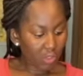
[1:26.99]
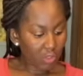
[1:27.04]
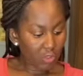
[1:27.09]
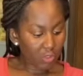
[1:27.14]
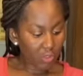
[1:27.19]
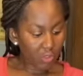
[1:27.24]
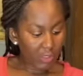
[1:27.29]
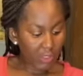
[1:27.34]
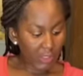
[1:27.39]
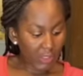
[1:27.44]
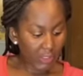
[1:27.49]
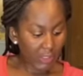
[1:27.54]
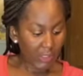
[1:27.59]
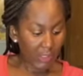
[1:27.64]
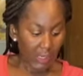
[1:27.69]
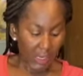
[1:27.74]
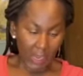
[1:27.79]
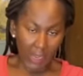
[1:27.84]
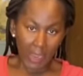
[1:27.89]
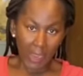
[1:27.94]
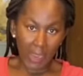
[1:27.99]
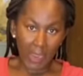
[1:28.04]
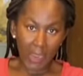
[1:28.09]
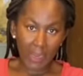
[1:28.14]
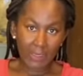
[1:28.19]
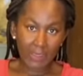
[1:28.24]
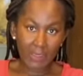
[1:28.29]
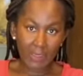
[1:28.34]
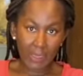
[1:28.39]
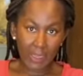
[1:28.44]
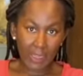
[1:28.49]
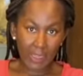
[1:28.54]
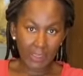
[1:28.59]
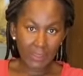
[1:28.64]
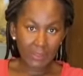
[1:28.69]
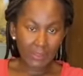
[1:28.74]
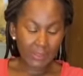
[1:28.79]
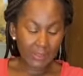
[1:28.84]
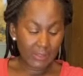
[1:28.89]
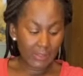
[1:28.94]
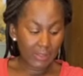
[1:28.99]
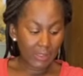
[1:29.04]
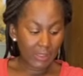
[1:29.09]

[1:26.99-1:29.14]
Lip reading: You need a date.